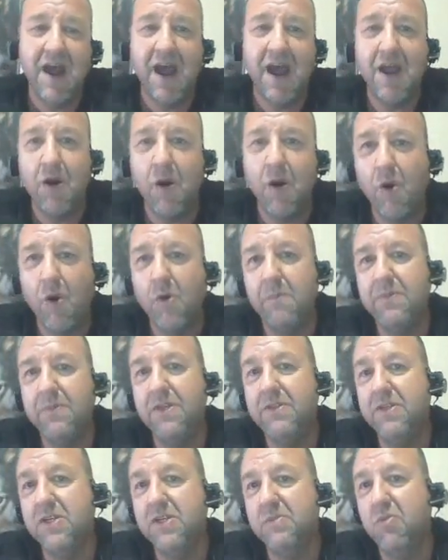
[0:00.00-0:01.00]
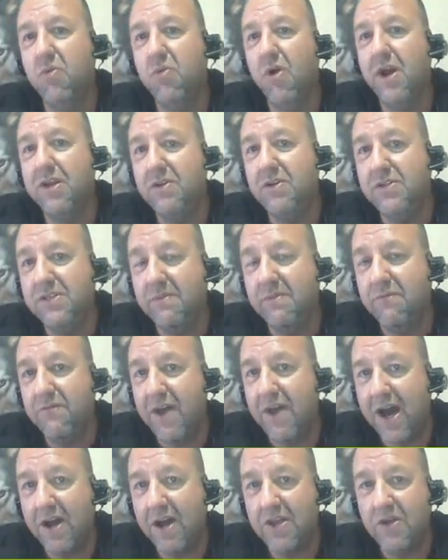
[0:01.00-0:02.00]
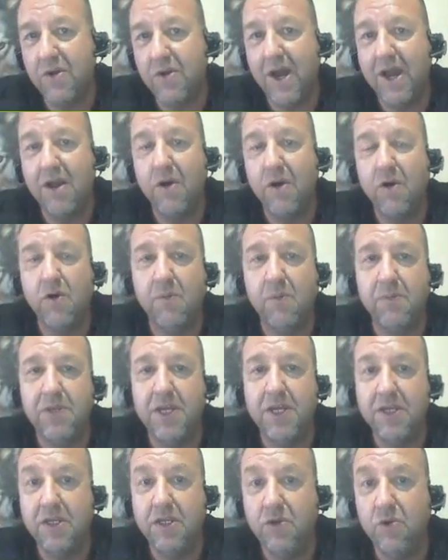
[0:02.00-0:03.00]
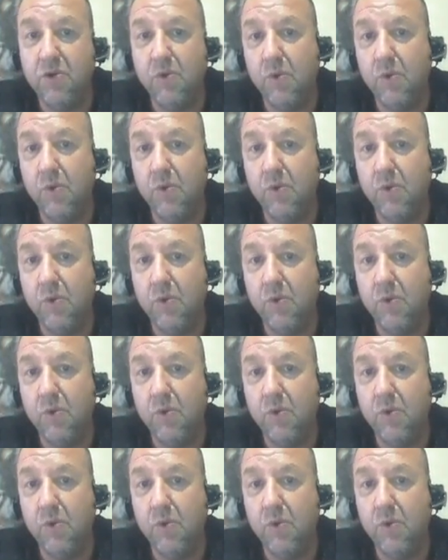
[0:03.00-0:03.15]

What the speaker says: I hope that this brought you some value. I hope that you